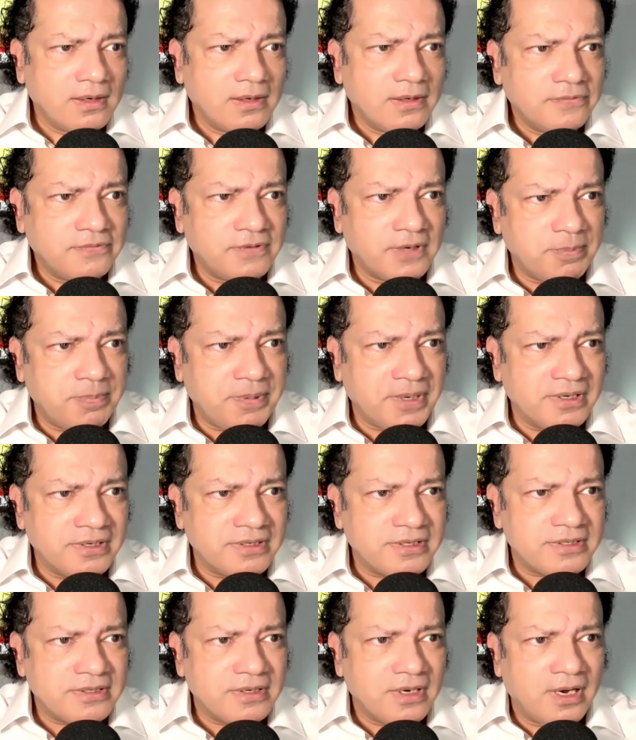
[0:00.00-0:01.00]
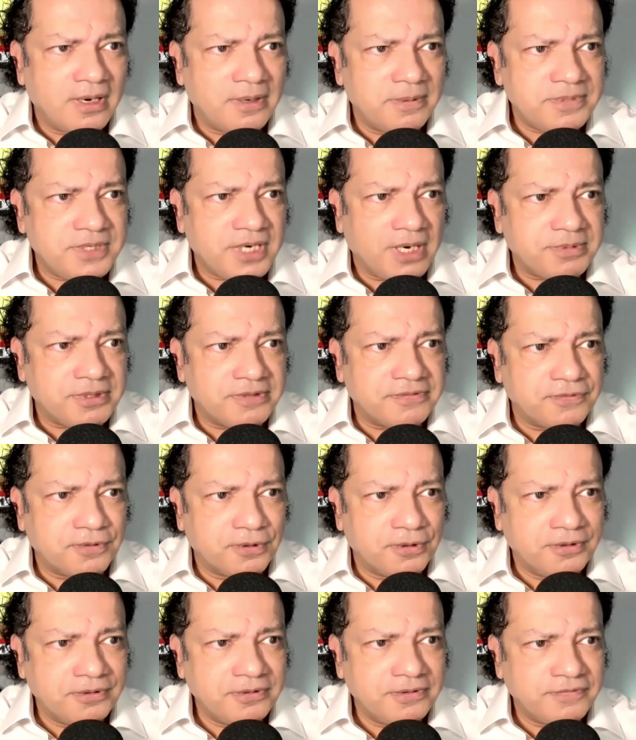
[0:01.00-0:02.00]
Philippians um, chapter
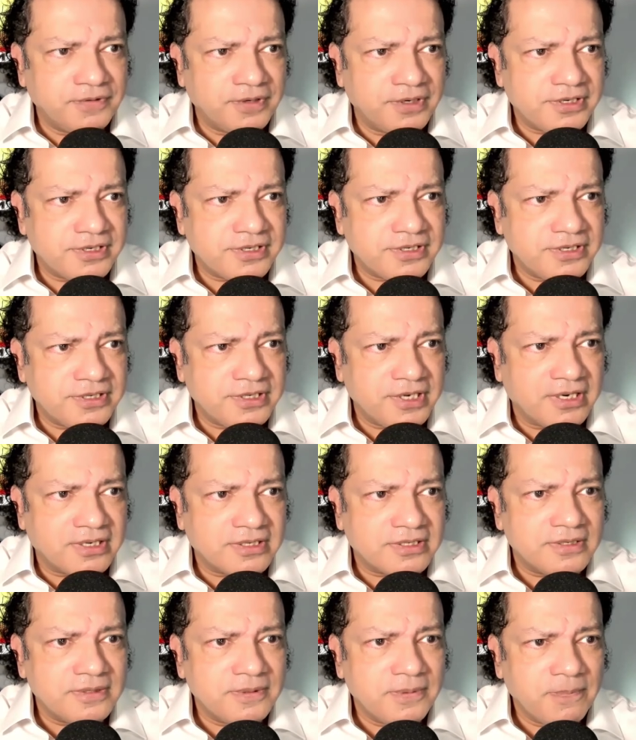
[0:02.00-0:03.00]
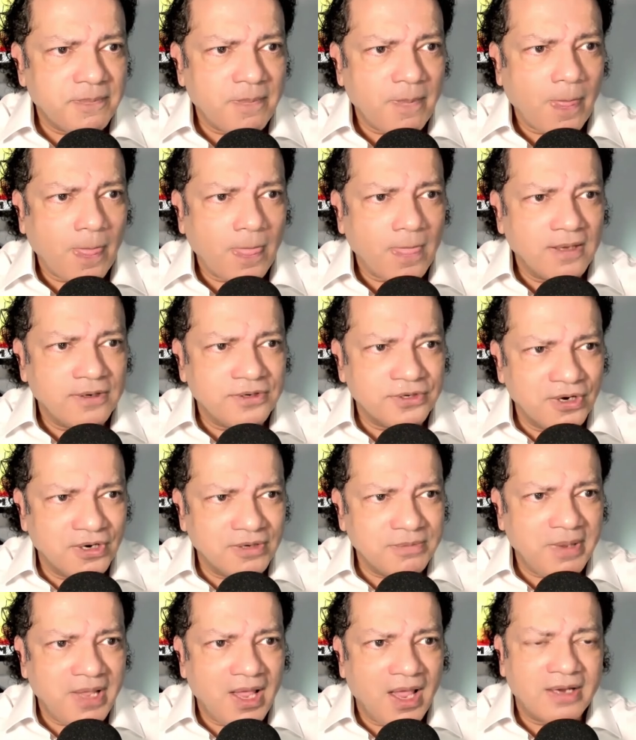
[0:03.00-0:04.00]
4, verse 6. Do
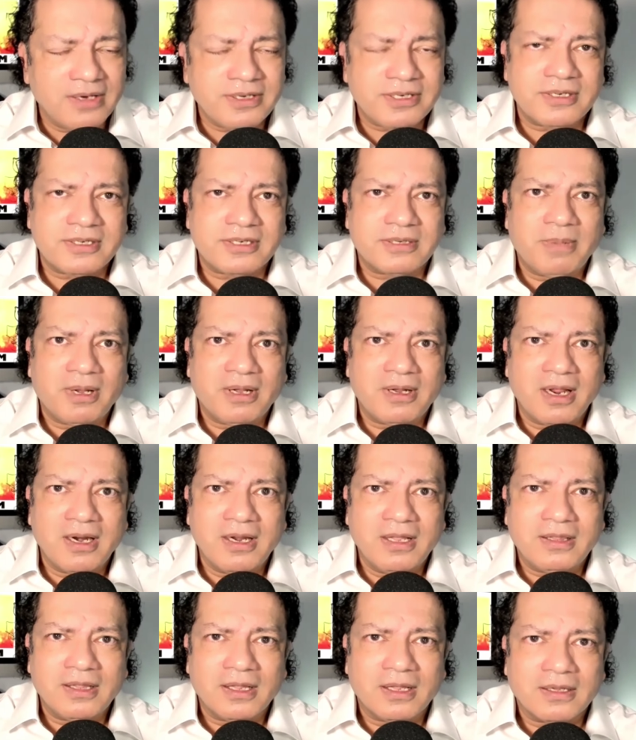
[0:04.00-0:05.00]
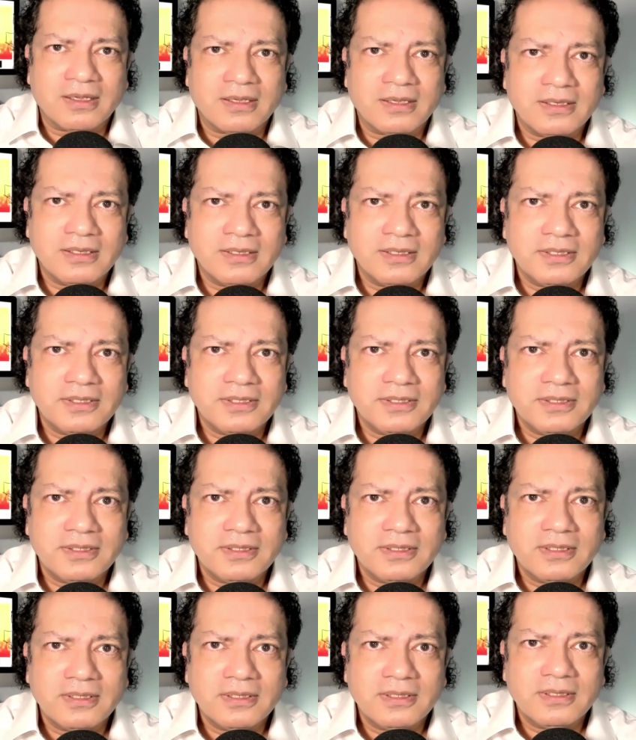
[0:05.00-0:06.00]
not be anxious about anything.
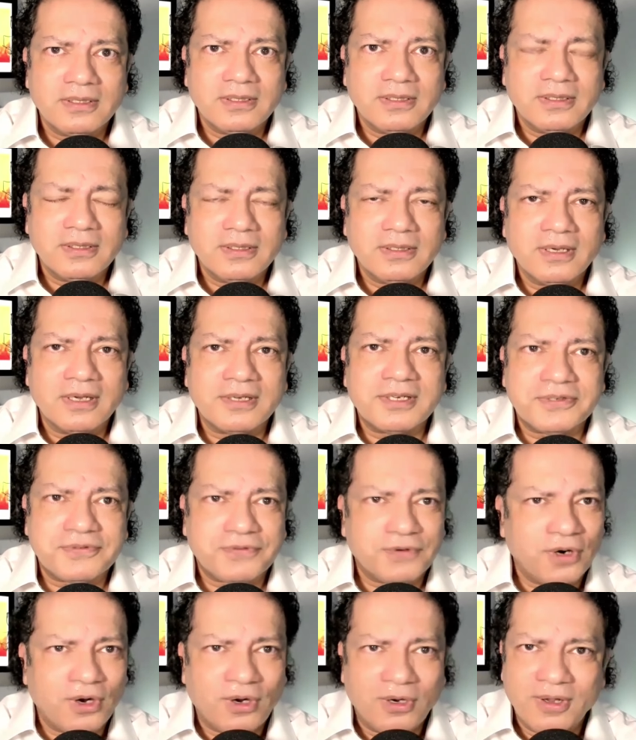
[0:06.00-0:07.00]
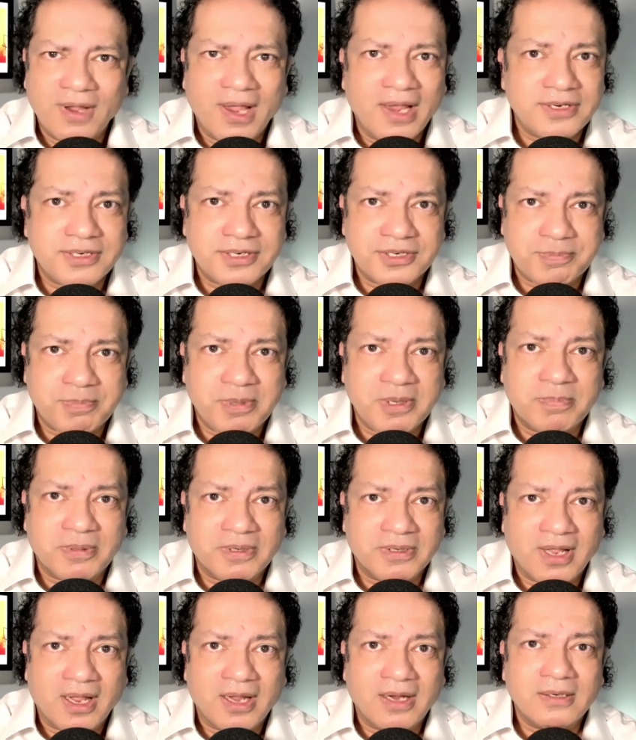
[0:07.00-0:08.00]
This is for all you anxious people
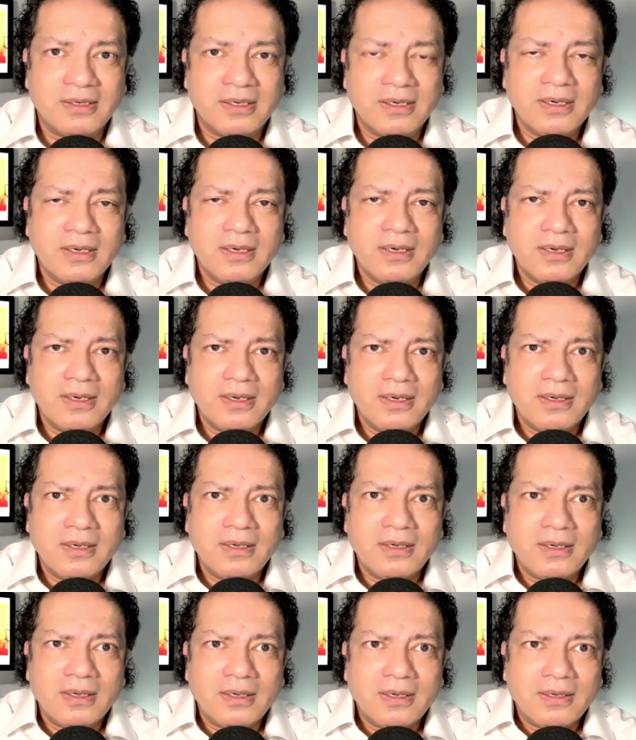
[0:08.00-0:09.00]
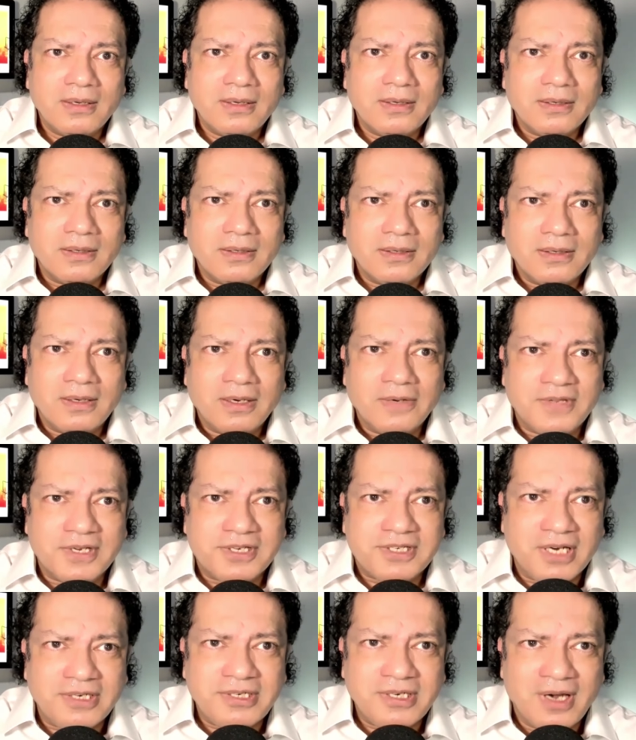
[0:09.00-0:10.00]
there. If the
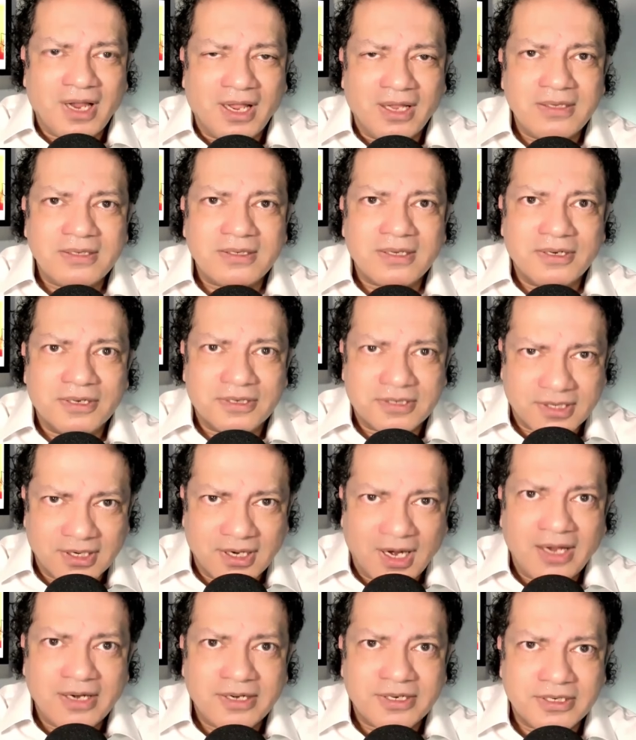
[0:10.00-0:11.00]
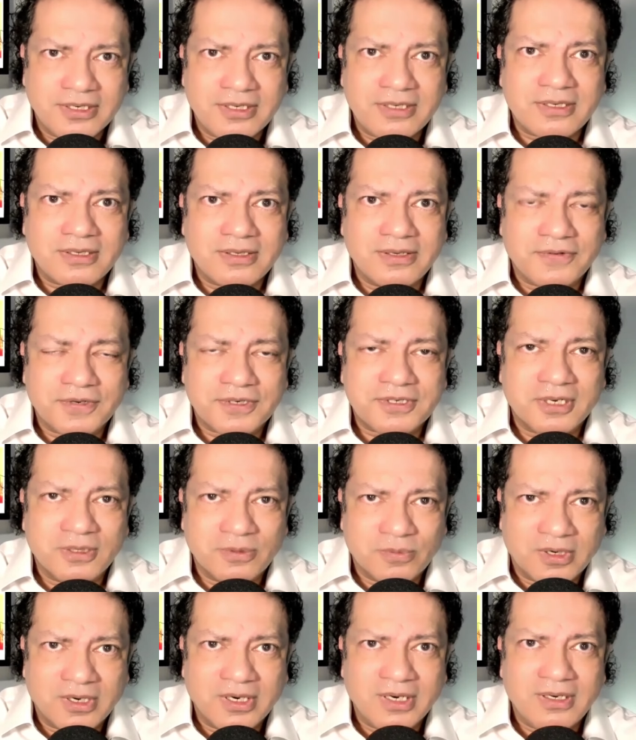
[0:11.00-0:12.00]
session ends and you're still anxious, if you're still
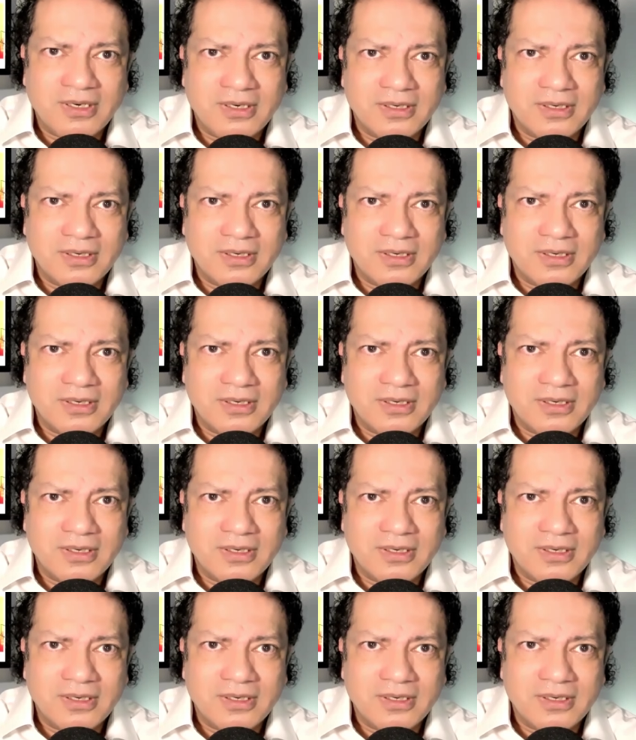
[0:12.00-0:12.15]
worried,